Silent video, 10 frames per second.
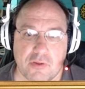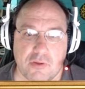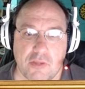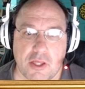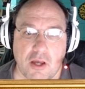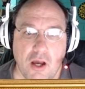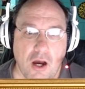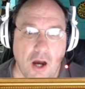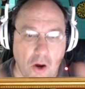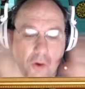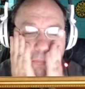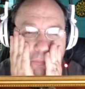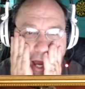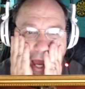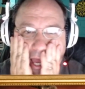Like, oh
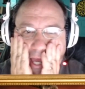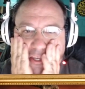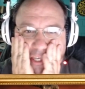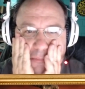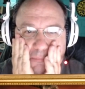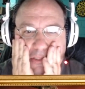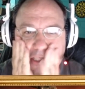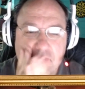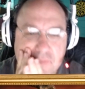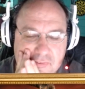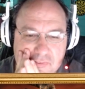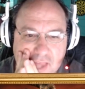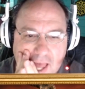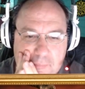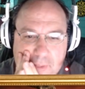my, I can't believe this is
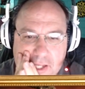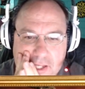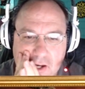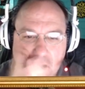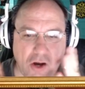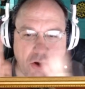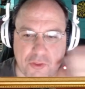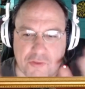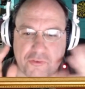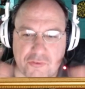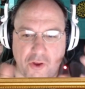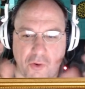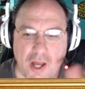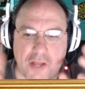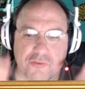happening. Oh, this is so
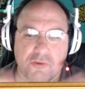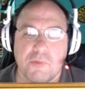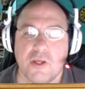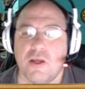awesome.